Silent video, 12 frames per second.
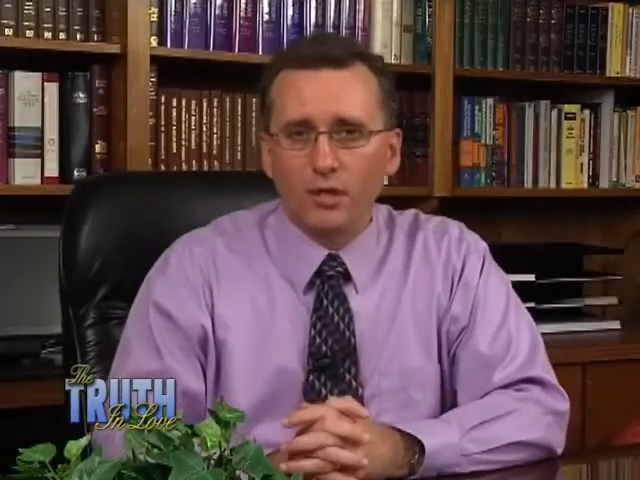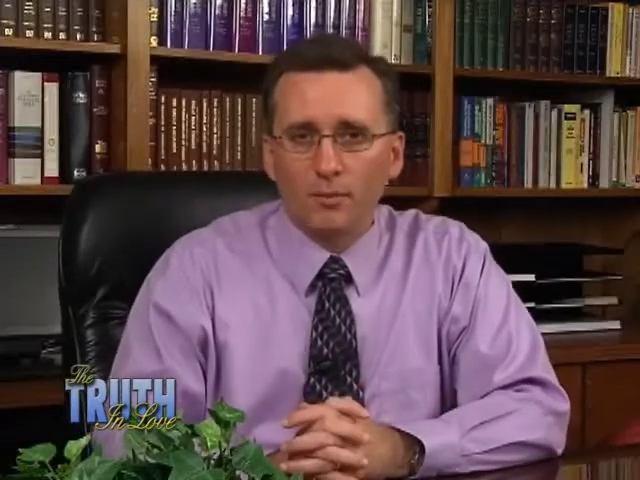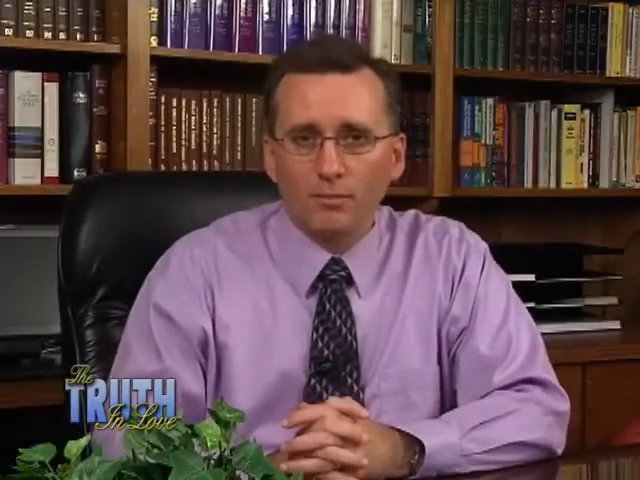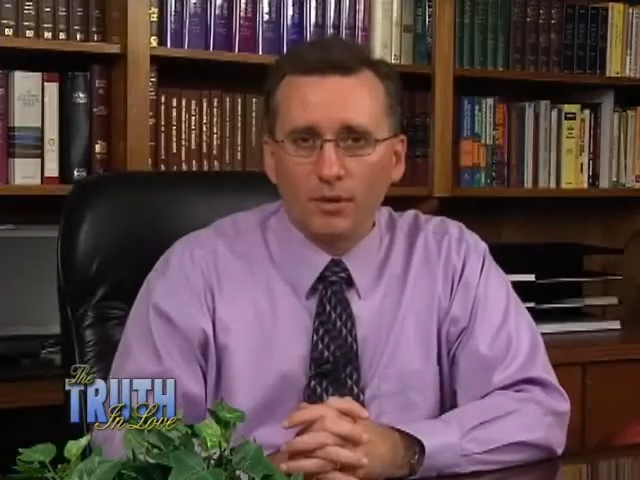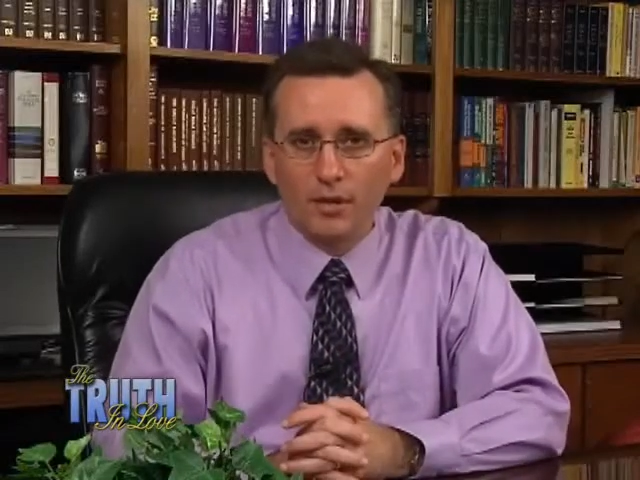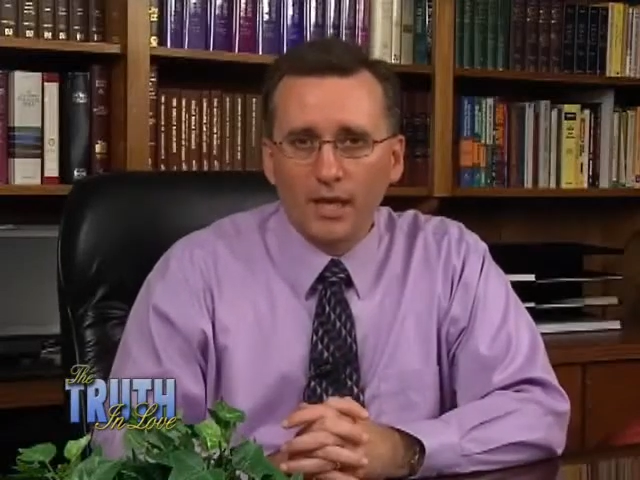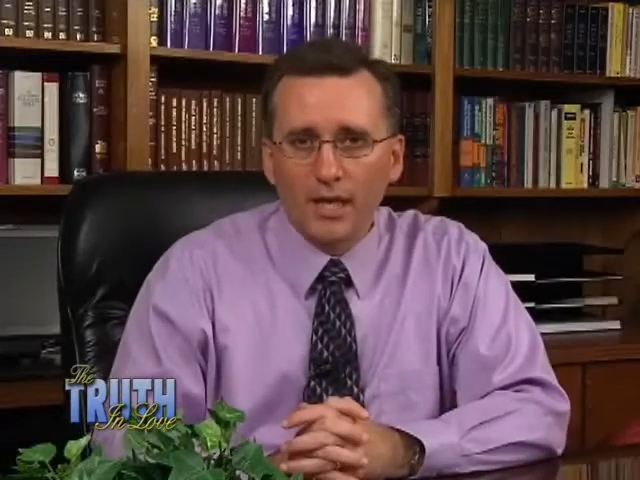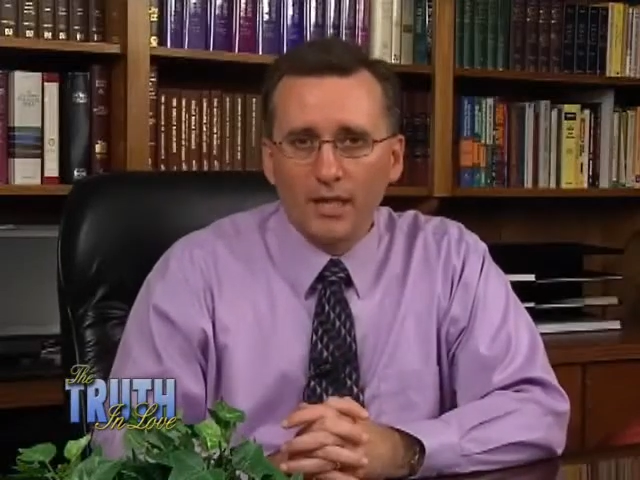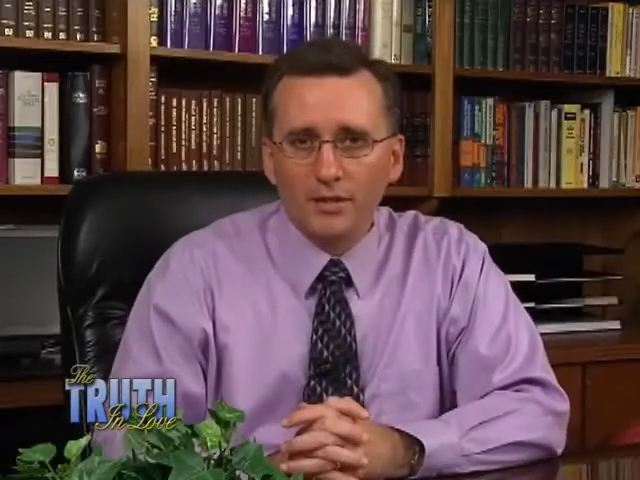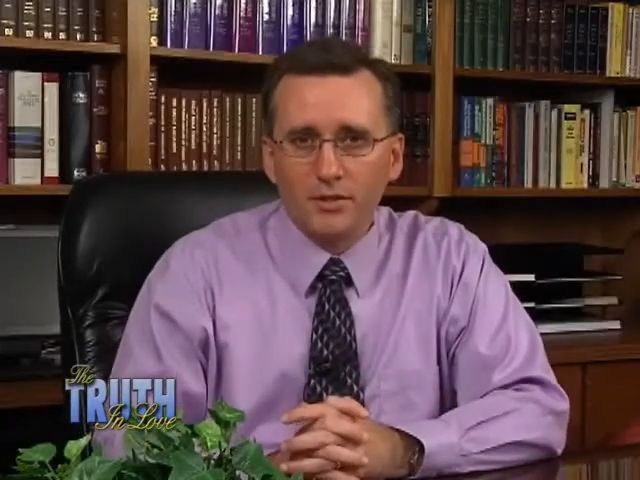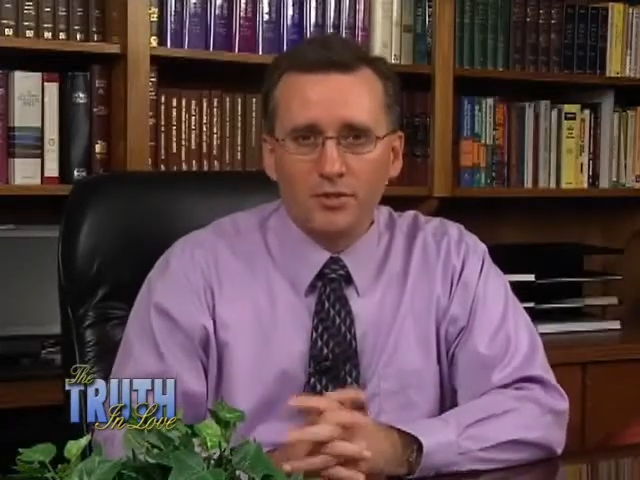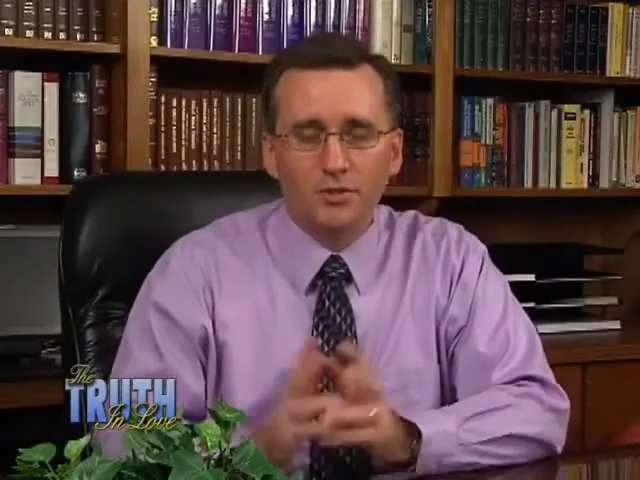couple of
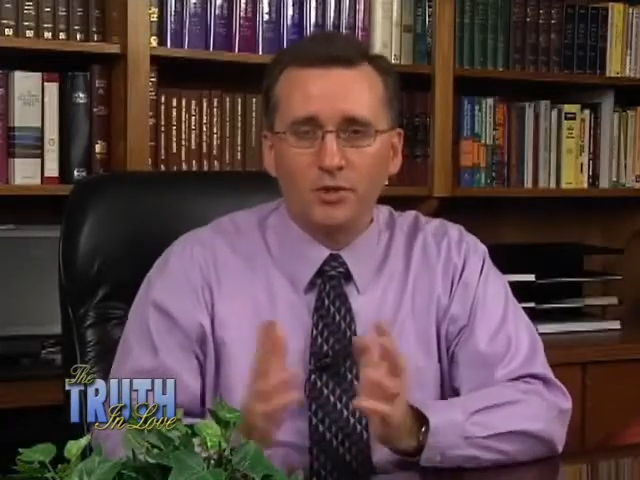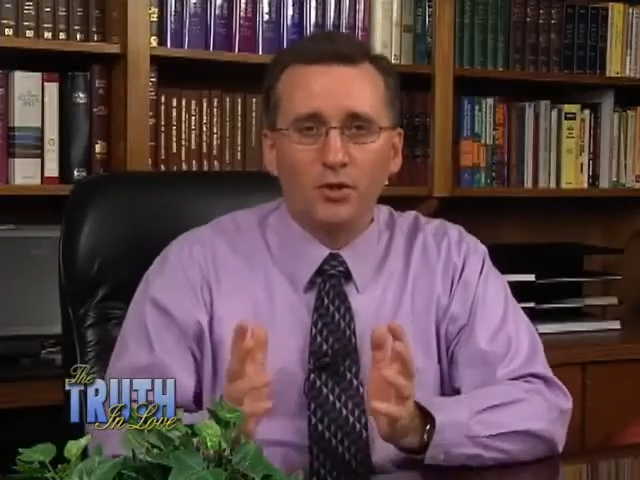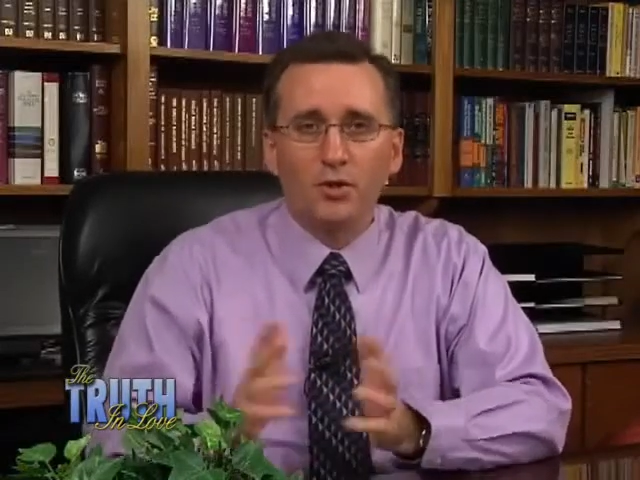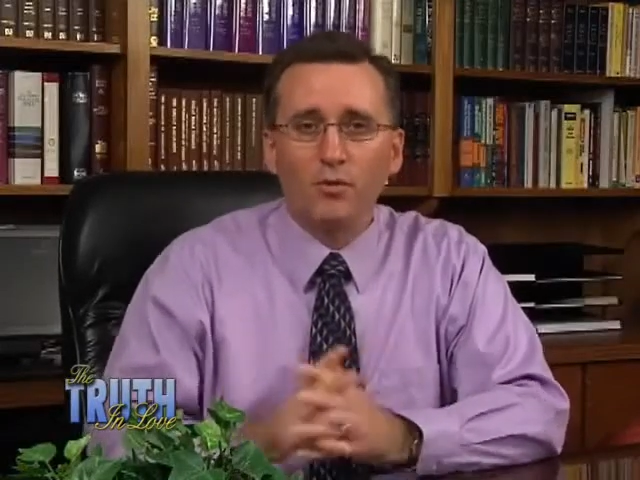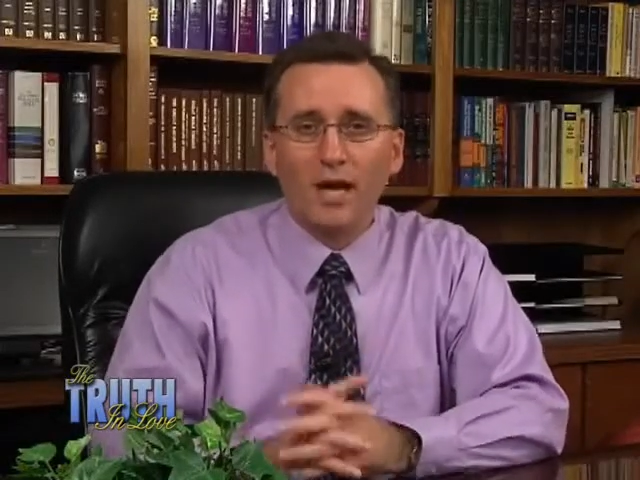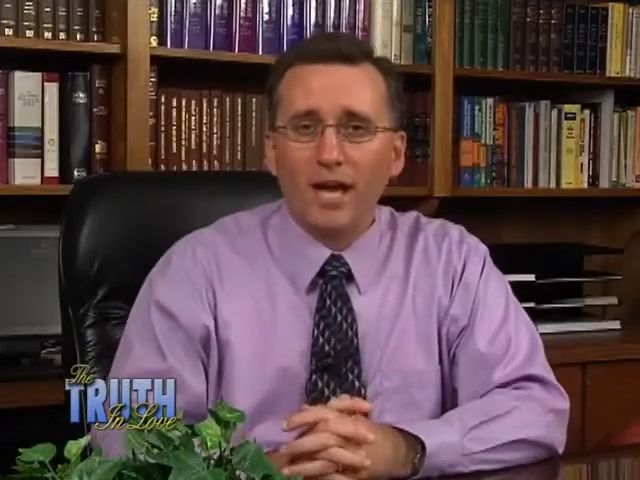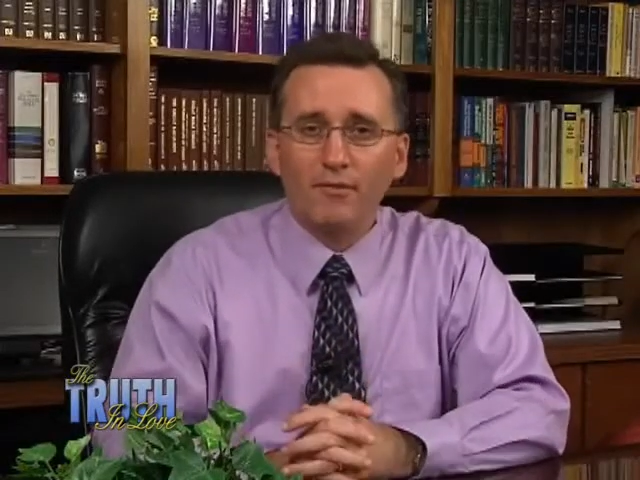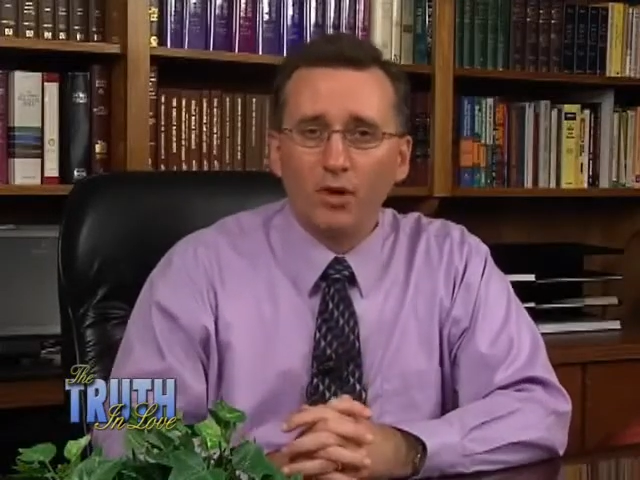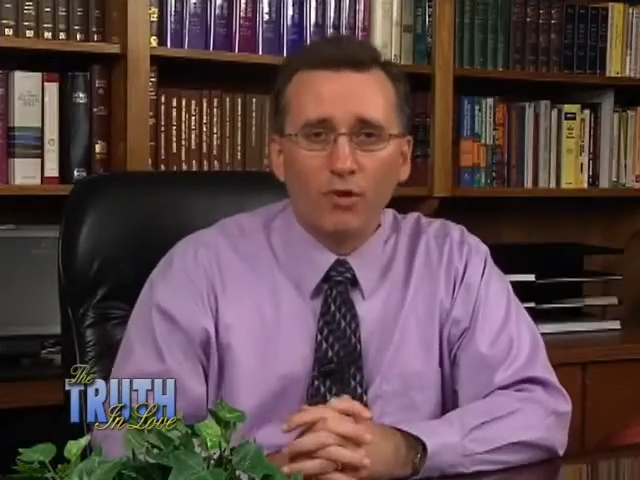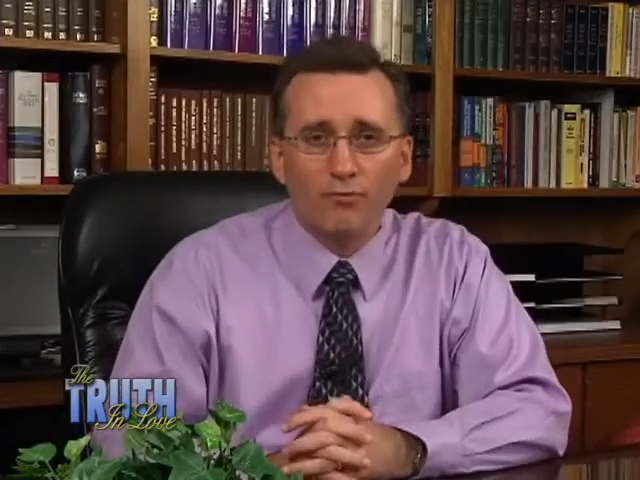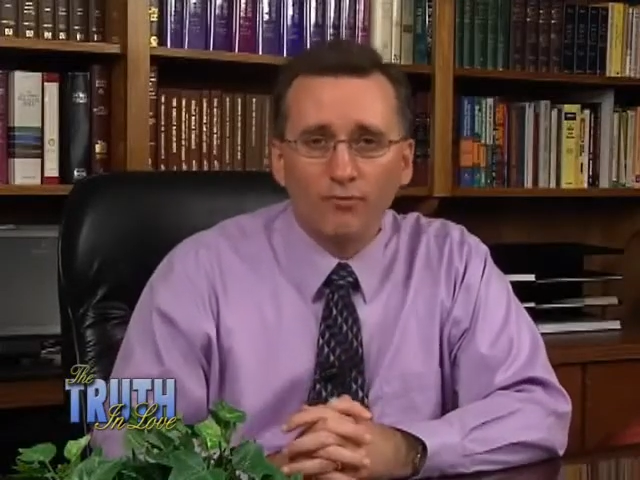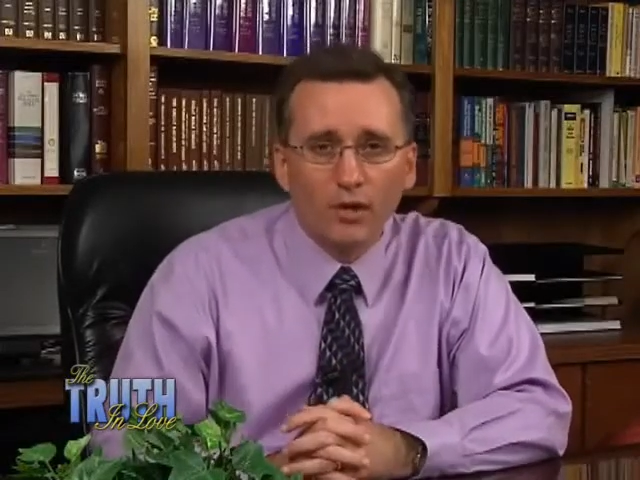days you don't have it
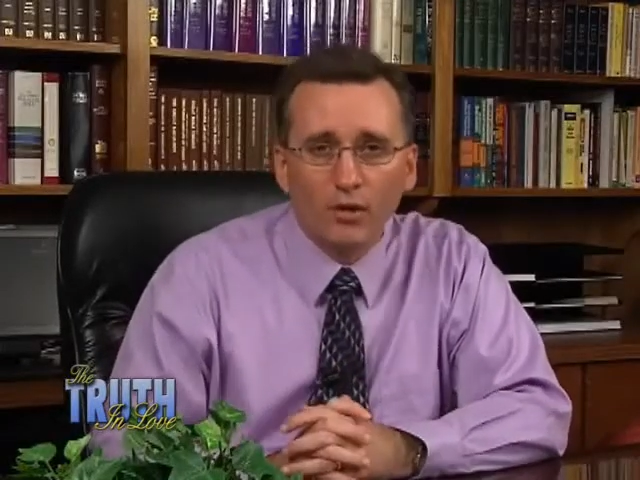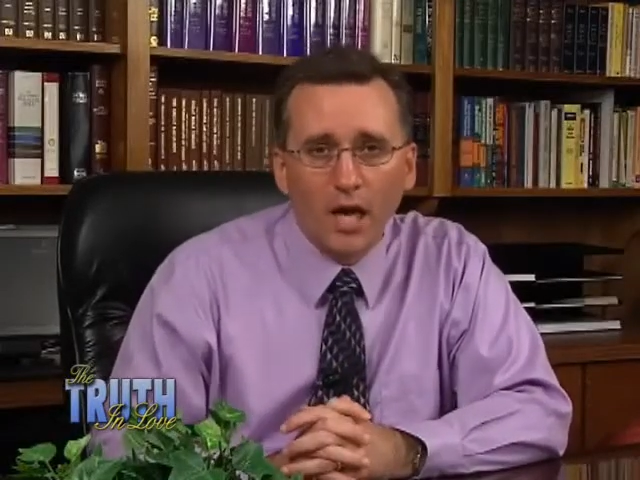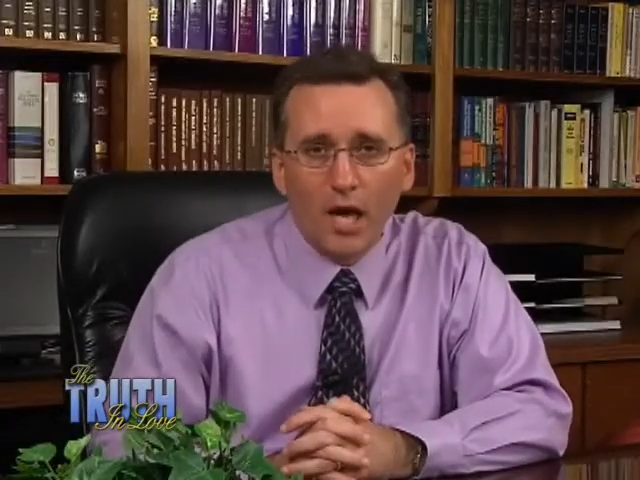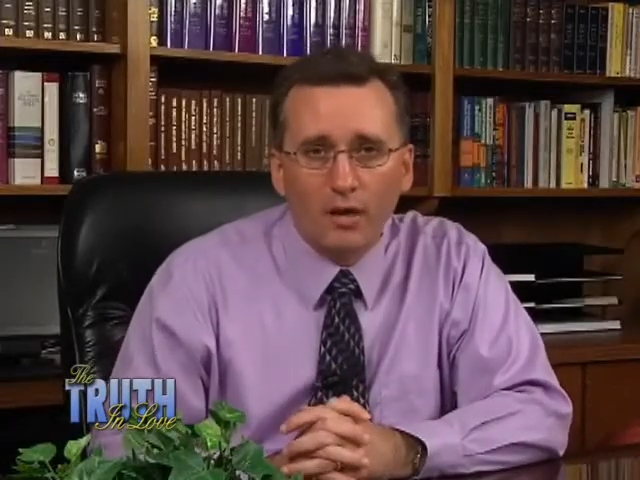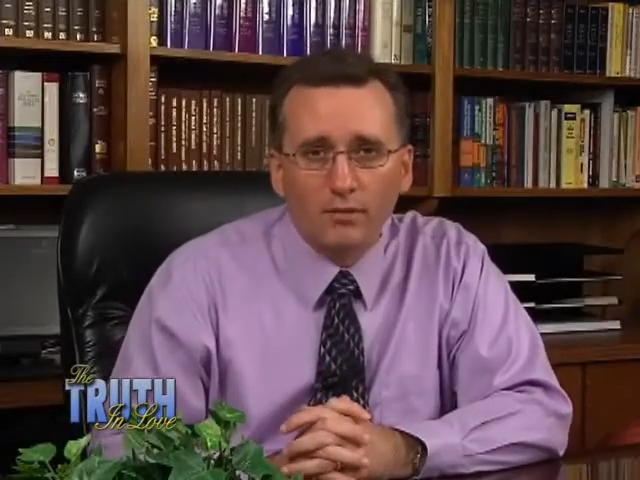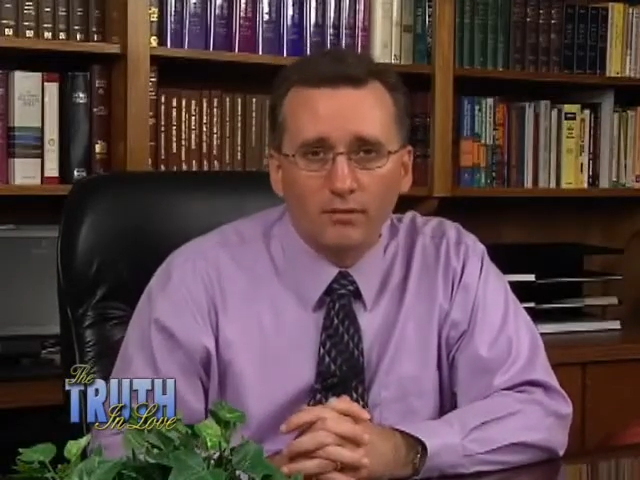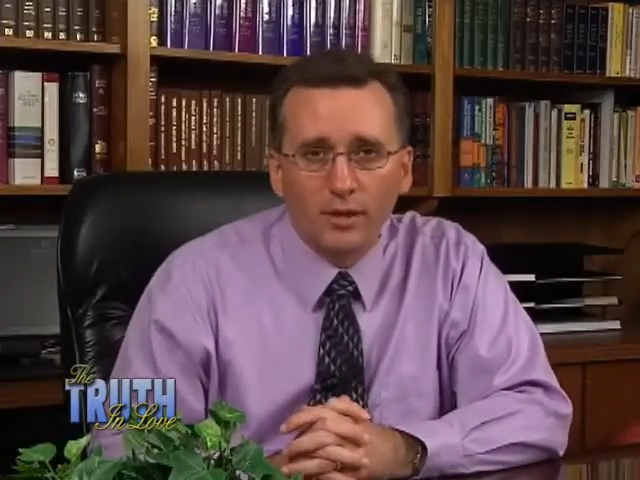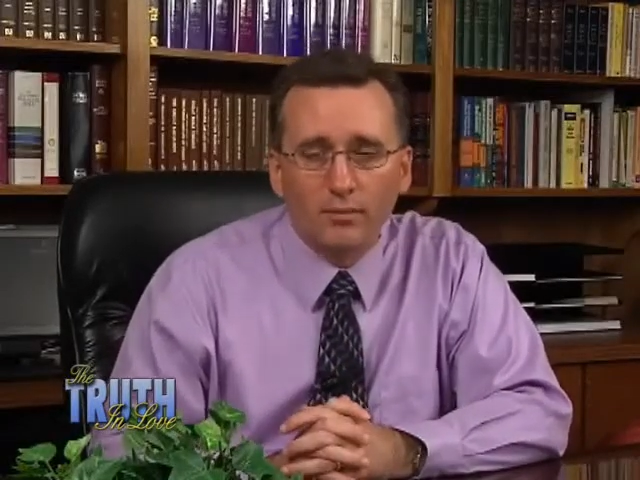all figured out,